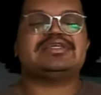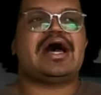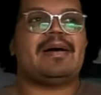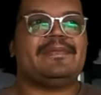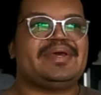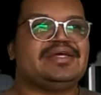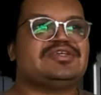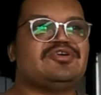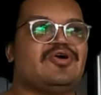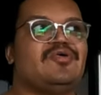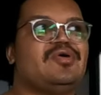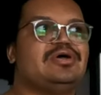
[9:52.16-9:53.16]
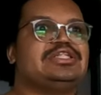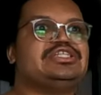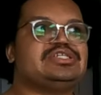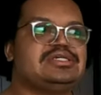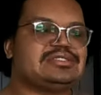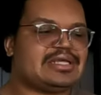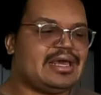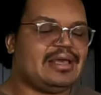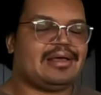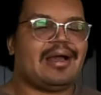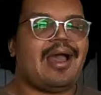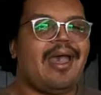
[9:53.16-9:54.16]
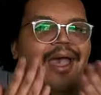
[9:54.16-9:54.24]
topping to go on the cheesecake.